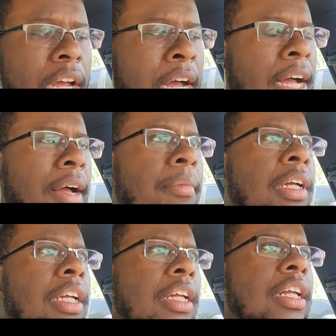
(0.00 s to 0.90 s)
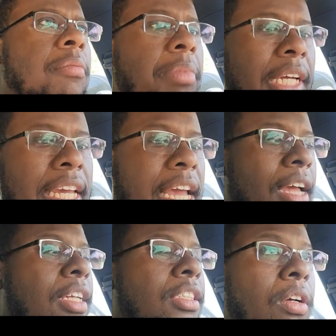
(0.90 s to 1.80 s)
Um, but yeah,
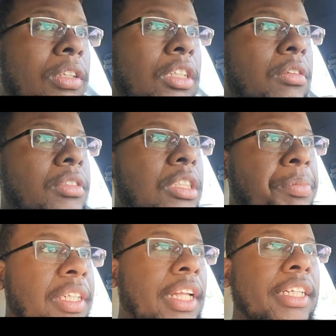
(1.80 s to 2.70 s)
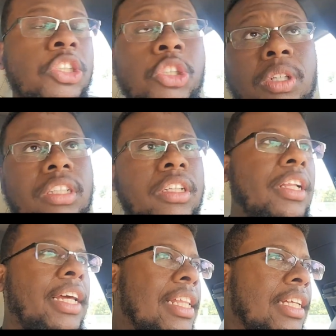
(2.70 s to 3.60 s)
yeah. So it's gonna just be like strictly
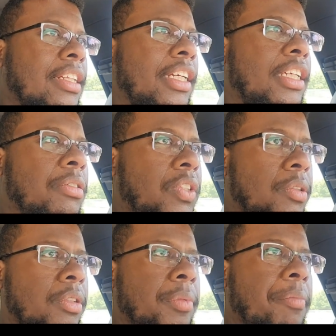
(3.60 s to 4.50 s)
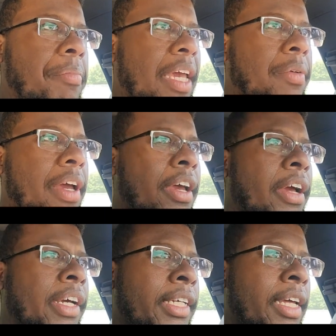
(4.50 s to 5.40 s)
like I think like YouTube's gonna be the main way
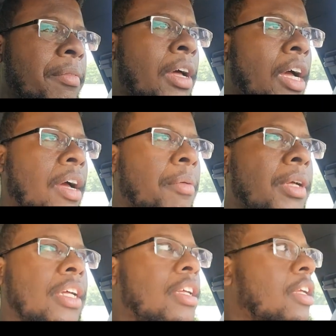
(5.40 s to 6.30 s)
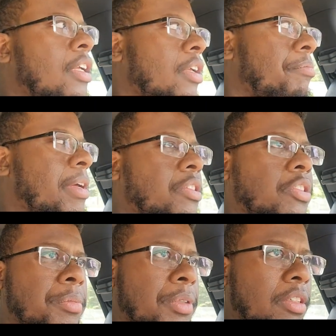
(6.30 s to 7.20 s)
I get um,
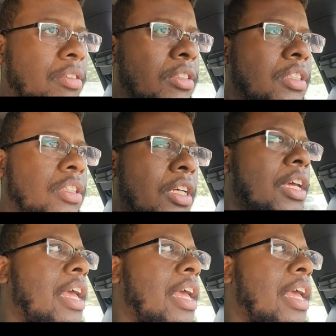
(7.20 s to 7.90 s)
mentorship students,